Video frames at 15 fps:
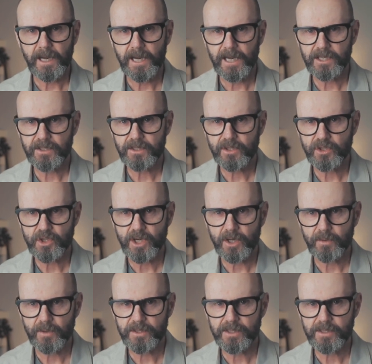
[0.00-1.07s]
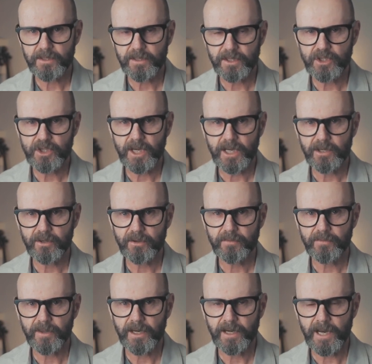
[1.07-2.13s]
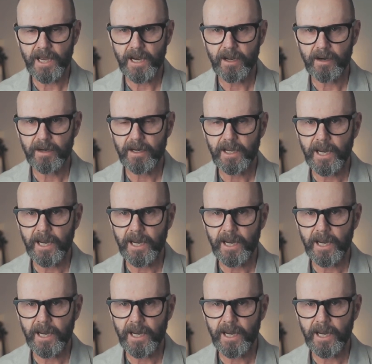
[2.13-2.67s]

has to show us the gender of the noun,